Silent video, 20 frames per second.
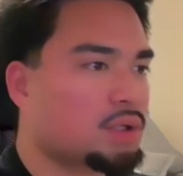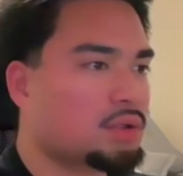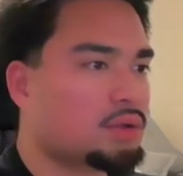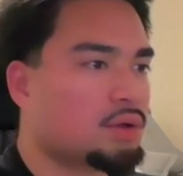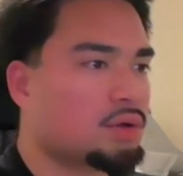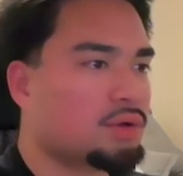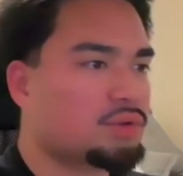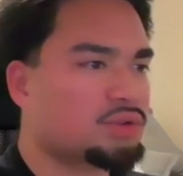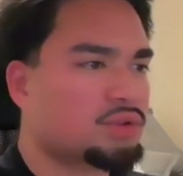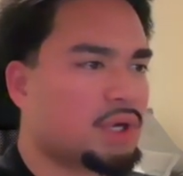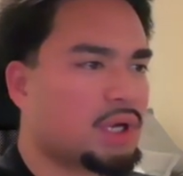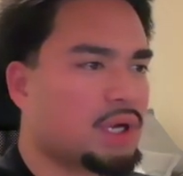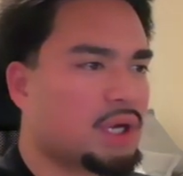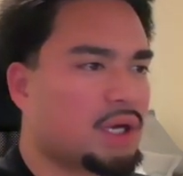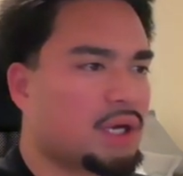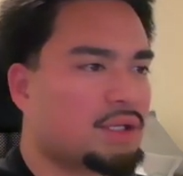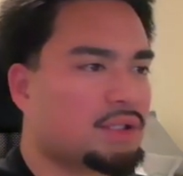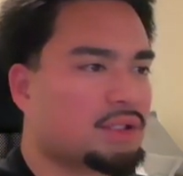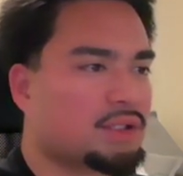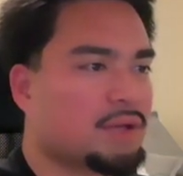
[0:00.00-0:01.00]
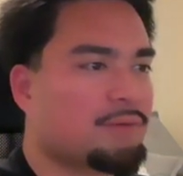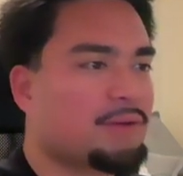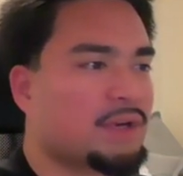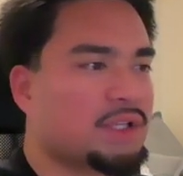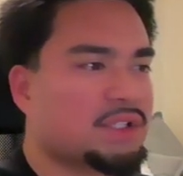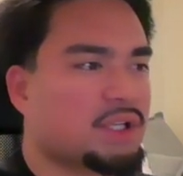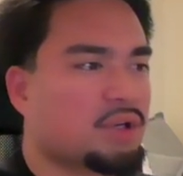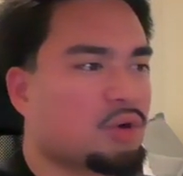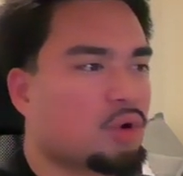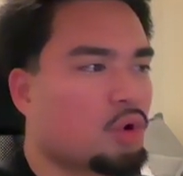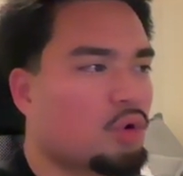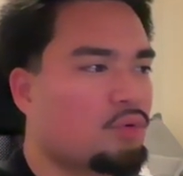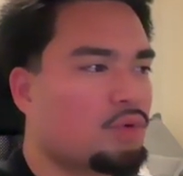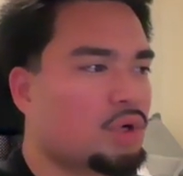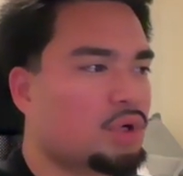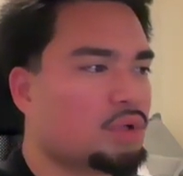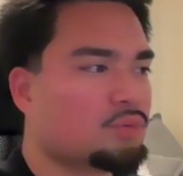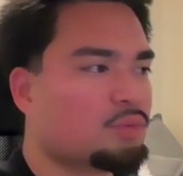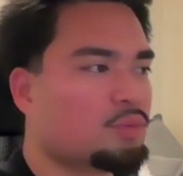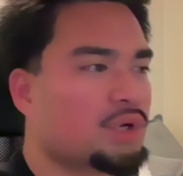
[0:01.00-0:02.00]
Oh, sorry. If I said
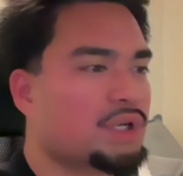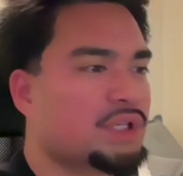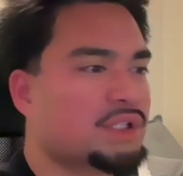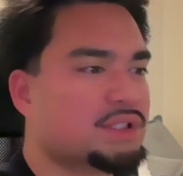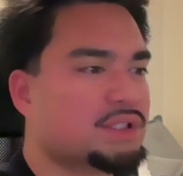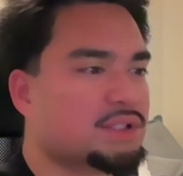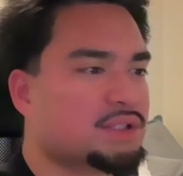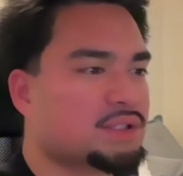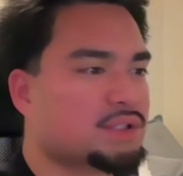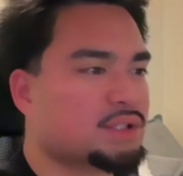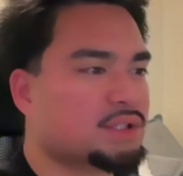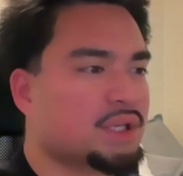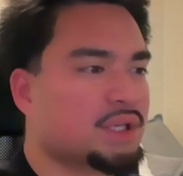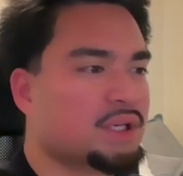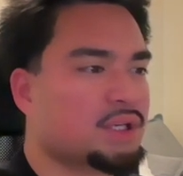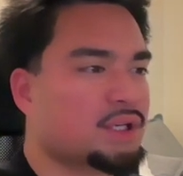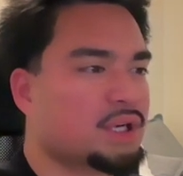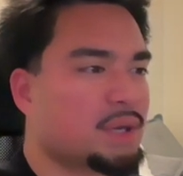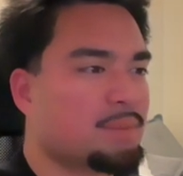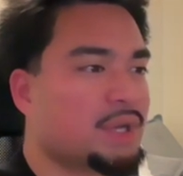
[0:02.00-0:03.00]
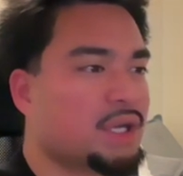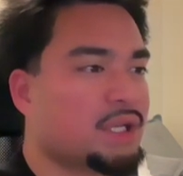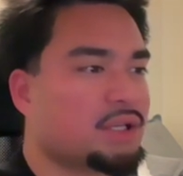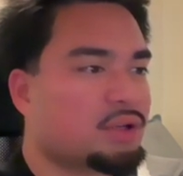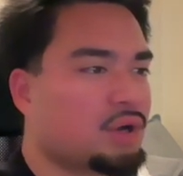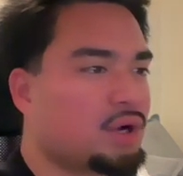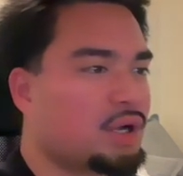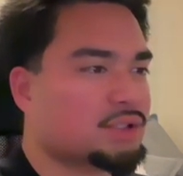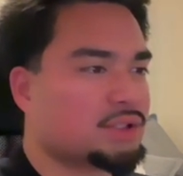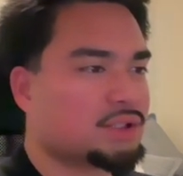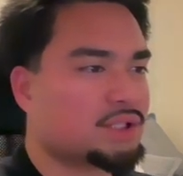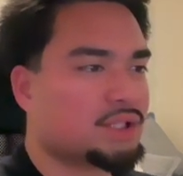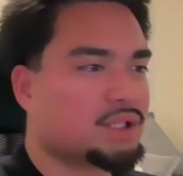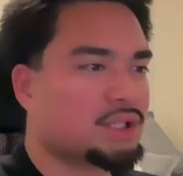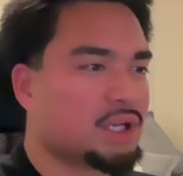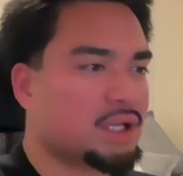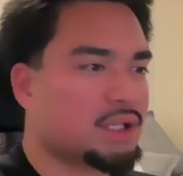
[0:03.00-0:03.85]
O1 was linear, I meant constant.